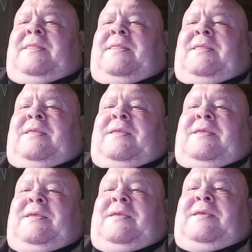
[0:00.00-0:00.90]

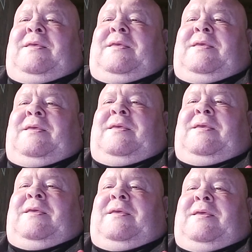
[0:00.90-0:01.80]

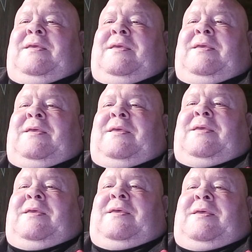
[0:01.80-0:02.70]

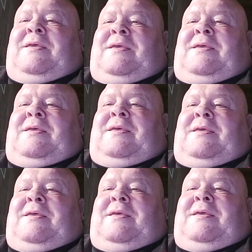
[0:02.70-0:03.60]

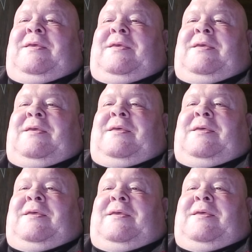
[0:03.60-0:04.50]

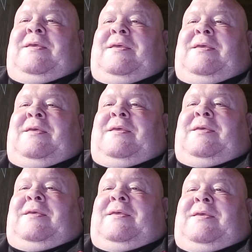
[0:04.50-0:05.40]

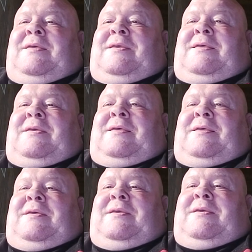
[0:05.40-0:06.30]

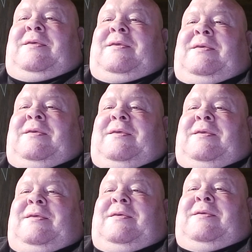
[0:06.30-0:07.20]

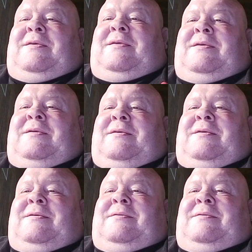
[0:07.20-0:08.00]
No words are spoken by the person on screen.